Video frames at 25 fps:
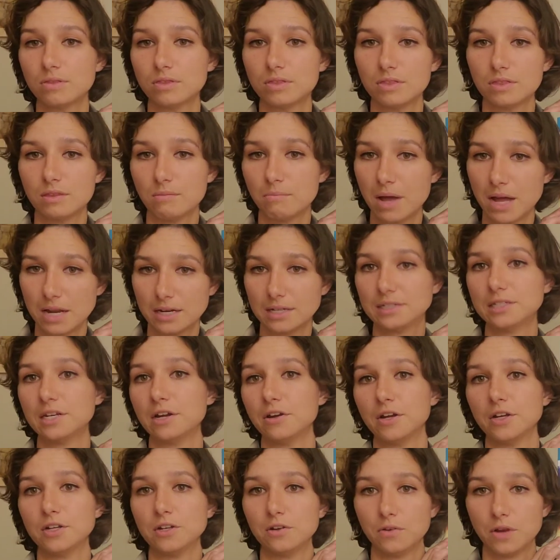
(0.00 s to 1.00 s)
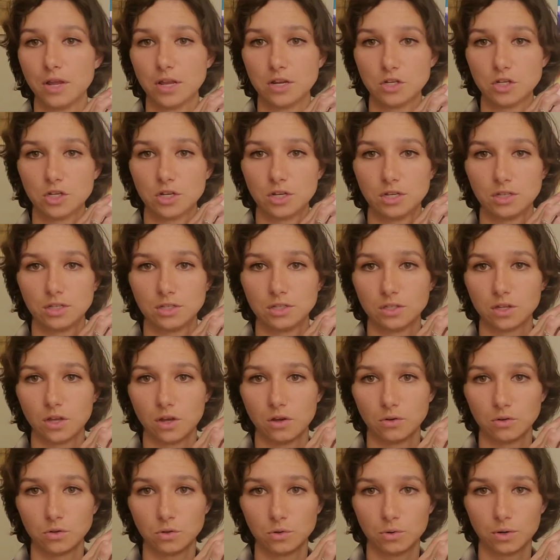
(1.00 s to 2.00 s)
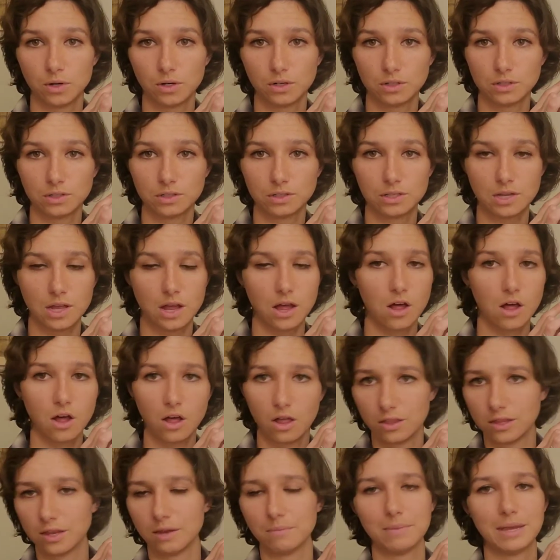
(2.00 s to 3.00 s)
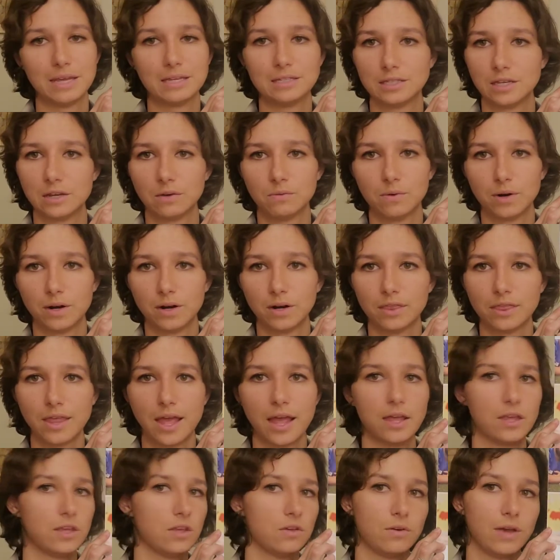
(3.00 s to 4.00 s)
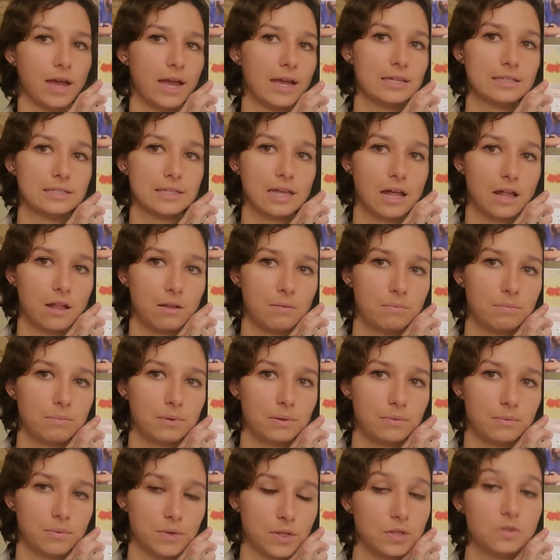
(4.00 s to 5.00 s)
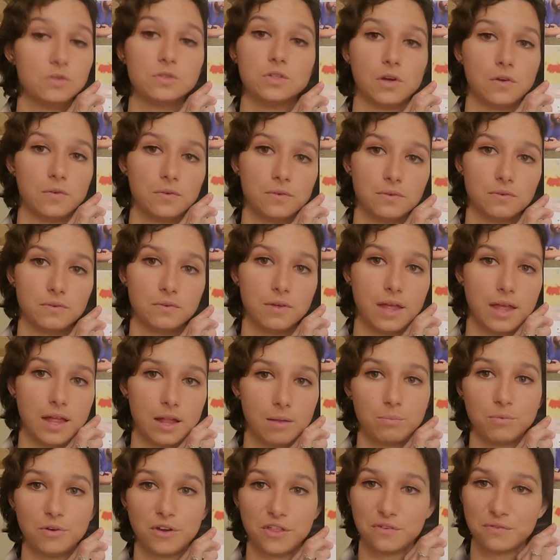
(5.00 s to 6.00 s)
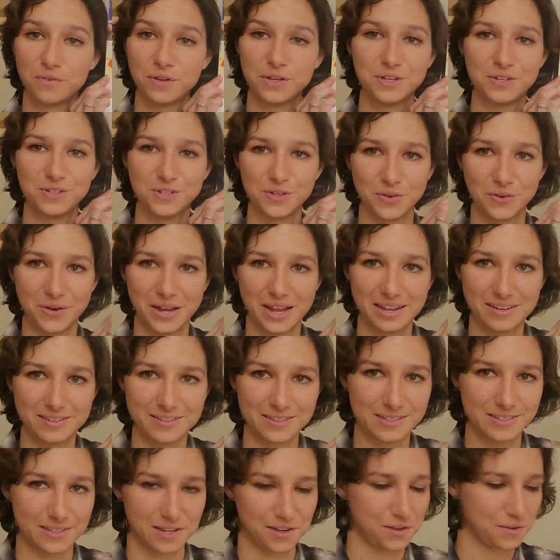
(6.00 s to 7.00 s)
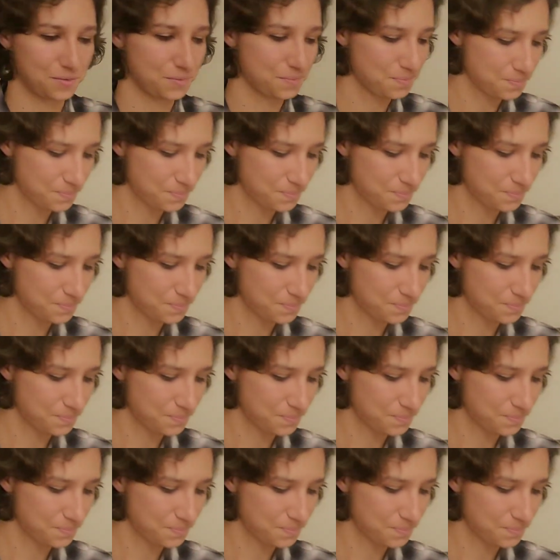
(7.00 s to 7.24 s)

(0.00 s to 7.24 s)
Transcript: the monetary donations go towards, all the amazing work that you guys help with when you donate. So